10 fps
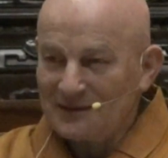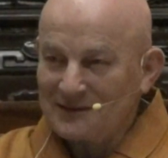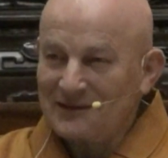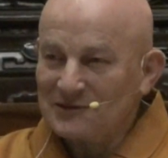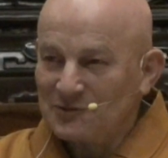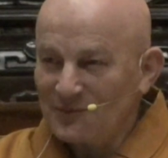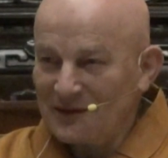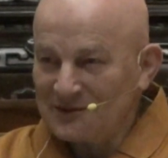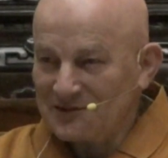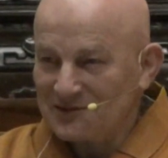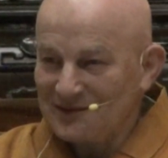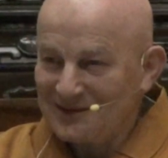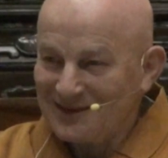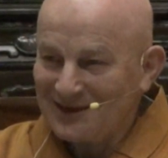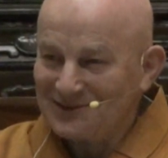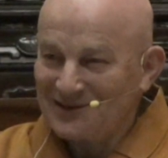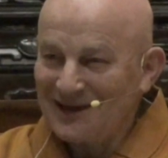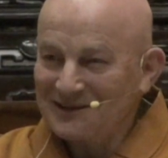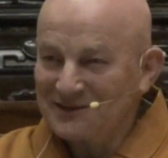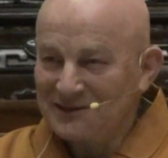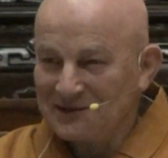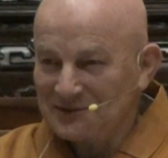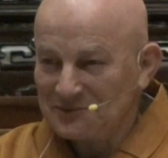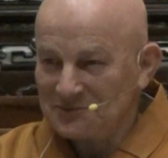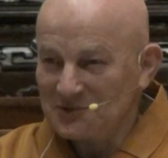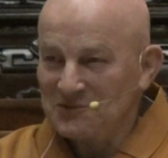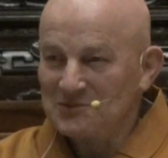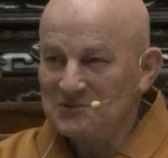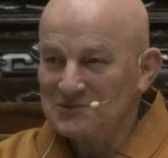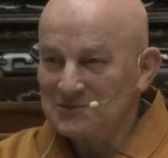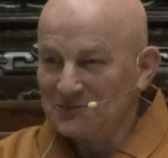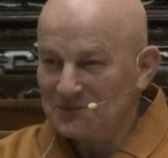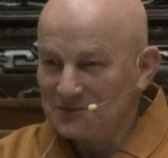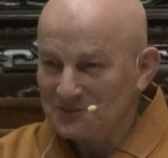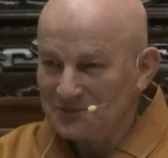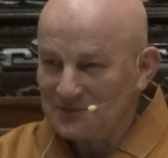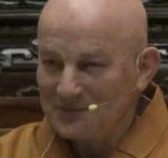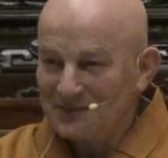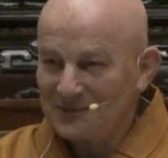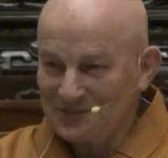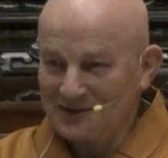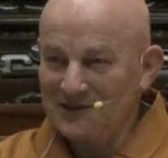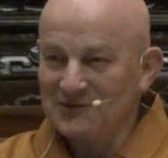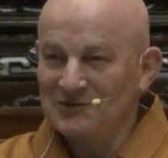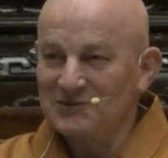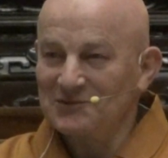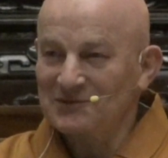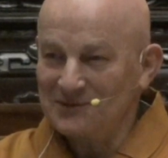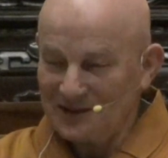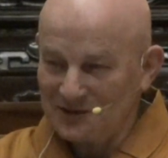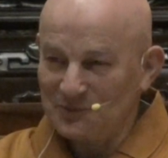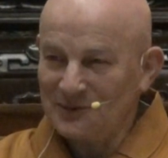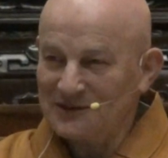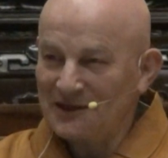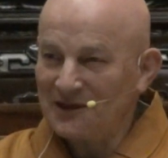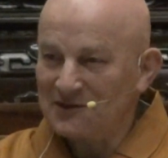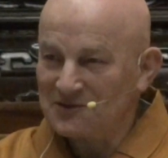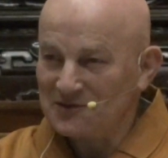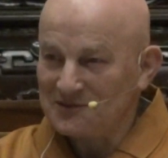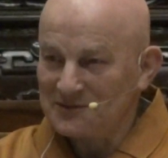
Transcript: attachments and our anger. No. One has to experience,